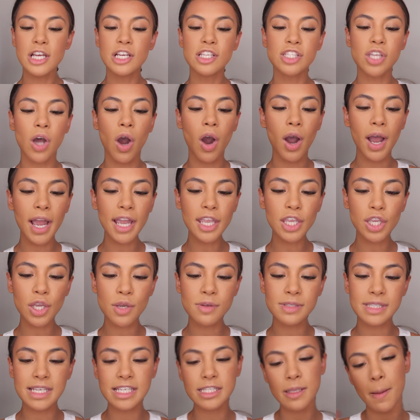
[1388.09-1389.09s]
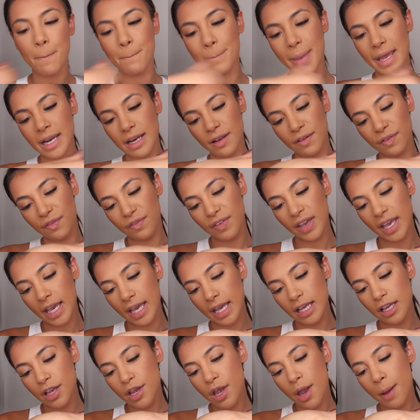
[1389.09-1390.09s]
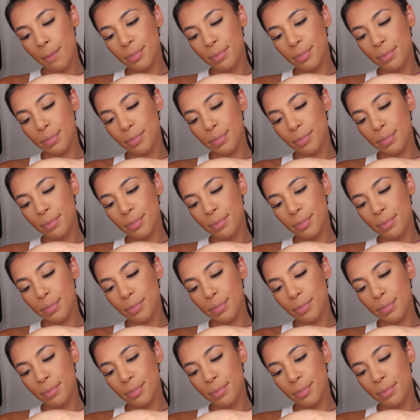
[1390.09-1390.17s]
So I use this Benefit